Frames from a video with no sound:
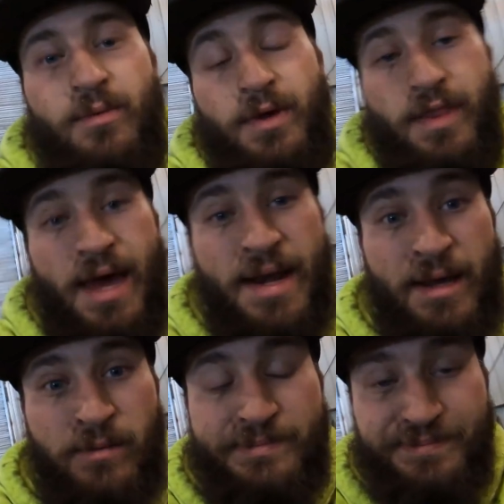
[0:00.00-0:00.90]
to wheel that
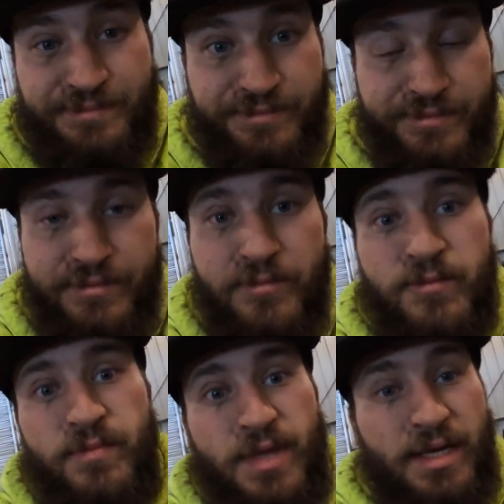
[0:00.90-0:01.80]
out,
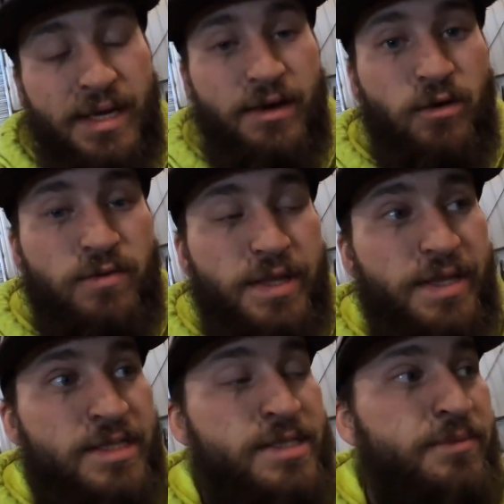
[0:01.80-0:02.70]
get it over
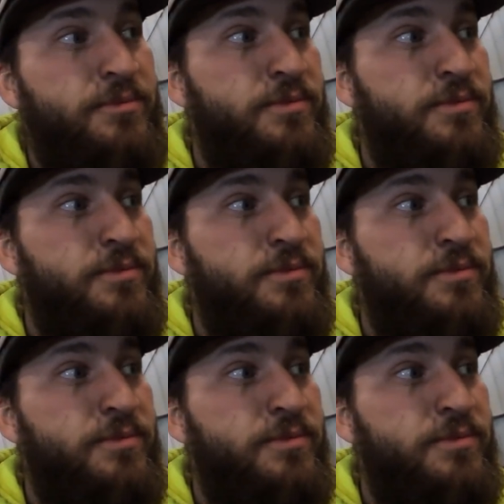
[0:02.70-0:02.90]
this,